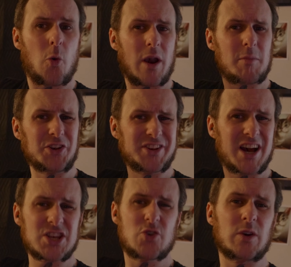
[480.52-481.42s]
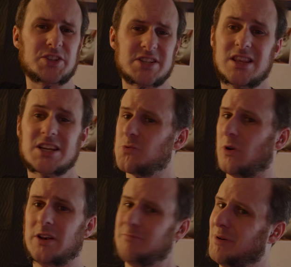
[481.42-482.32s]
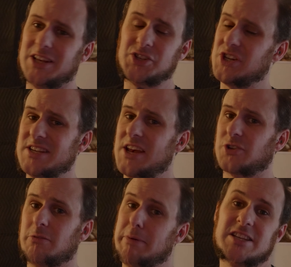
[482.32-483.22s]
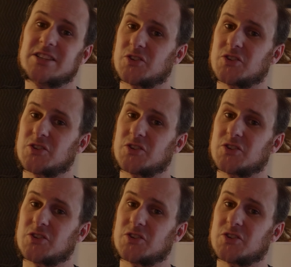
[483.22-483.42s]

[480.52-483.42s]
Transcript: When I'm all done, you will see this one, but it's just nature of the beast.